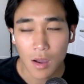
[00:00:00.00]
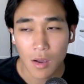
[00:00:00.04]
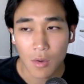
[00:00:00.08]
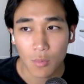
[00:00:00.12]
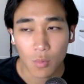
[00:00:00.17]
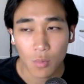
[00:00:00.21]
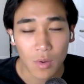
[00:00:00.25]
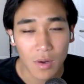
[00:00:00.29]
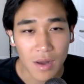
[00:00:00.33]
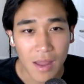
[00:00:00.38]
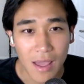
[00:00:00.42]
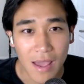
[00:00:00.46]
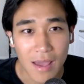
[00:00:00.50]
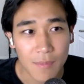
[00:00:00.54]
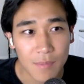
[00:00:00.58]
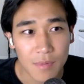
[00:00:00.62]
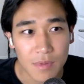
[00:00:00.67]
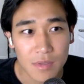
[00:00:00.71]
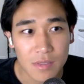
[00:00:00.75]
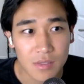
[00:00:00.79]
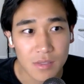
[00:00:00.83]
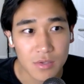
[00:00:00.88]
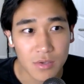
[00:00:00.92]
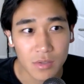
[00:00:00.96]
What
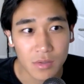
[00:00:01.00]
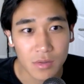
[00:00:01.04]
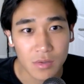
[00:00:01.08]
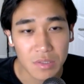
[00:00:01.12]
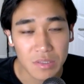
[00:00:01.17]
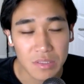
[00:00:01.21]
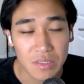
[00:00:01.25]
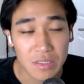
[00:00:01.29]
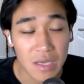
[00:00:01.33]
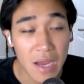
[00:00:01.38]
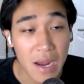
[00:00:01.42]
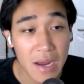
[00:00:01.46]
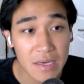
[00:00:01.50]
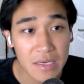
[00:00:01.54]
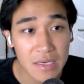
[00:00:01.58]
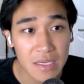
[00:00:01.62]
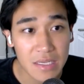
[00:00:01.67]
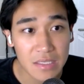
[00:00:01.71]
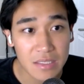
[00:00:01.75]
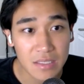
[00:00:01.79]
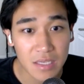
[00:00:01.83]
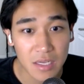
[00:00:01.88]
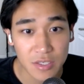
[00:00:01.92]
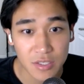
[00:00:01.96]
happens during those
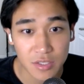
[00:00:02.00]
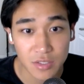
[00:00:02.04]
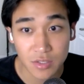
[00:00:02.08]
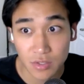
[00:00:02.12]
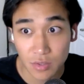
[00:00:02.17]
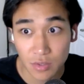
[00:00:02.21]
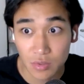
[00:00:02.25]
9-day sessions?